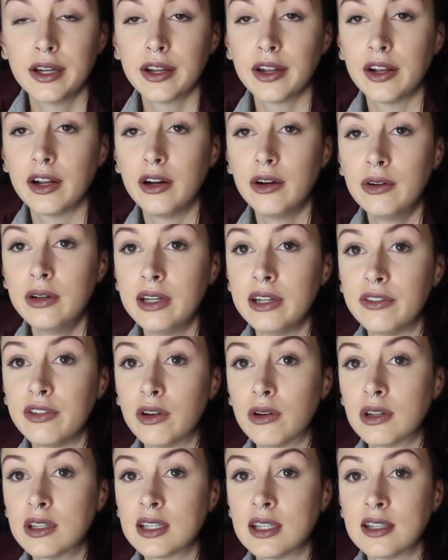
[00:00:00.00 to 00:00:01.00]
you know, if
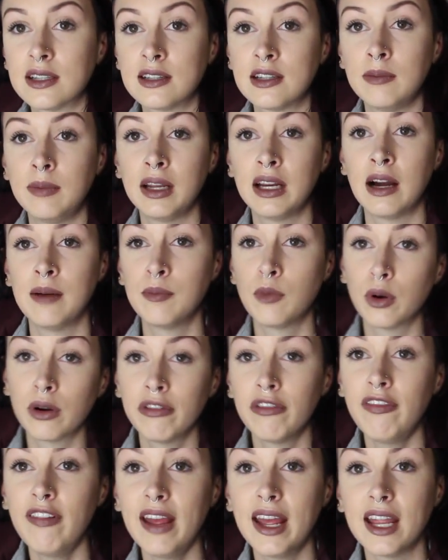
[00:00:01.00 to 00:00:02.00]
yours is to become more
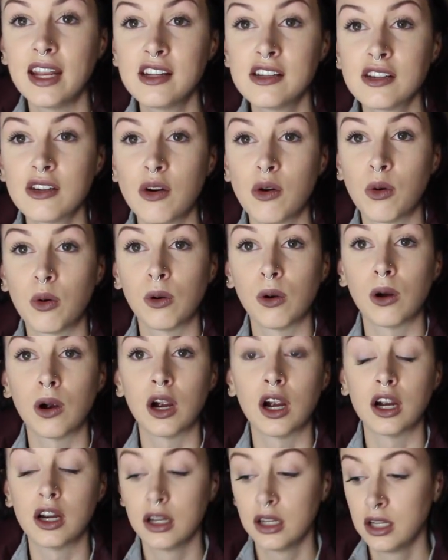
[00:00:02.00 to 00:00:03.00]
fit,
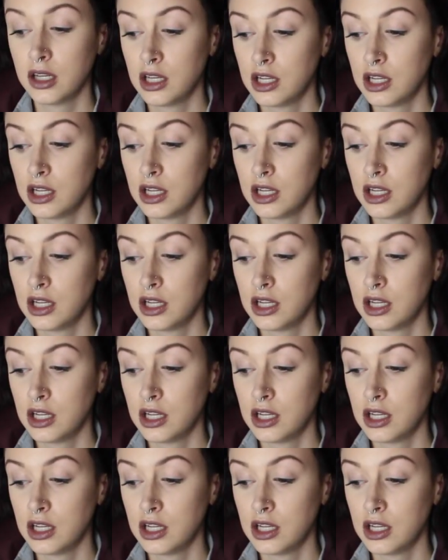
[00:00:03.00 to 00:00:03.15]
or